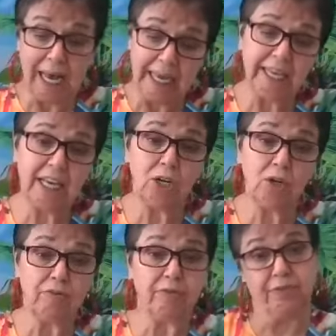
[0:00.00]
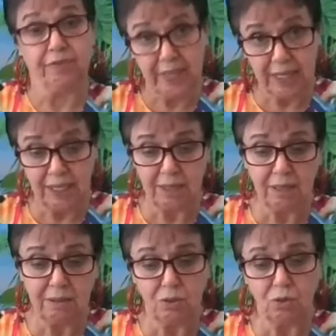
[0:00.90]
I can
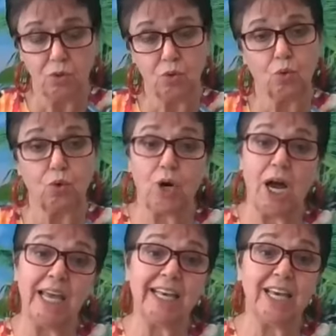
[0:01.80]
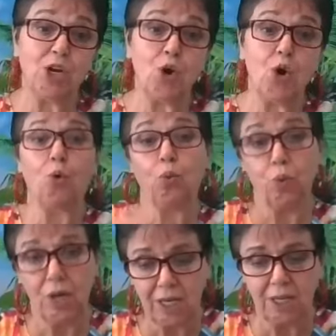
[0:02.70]
feel or I can
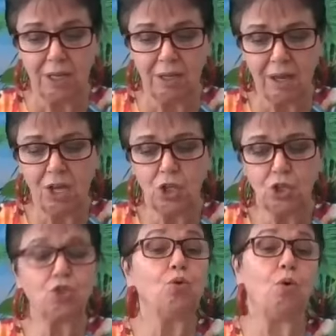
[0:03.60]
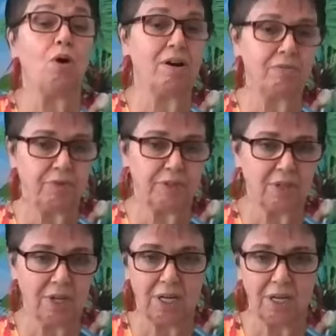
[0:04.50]
will to
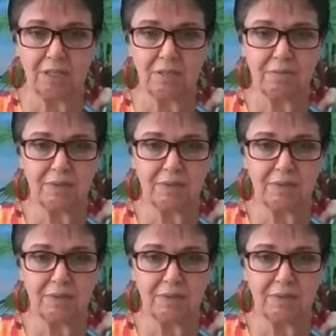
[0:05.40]
offer God